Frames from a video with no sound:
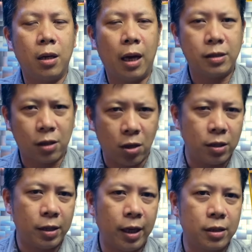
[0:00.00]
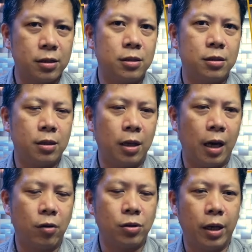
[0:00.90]
as a context, the
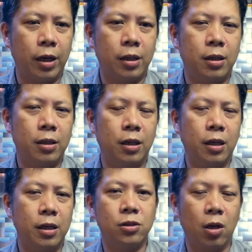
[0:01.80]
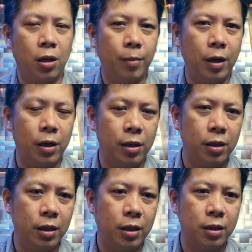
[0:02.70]
outtake that he's talking about
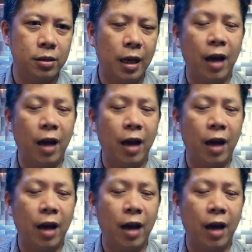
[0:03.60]
here is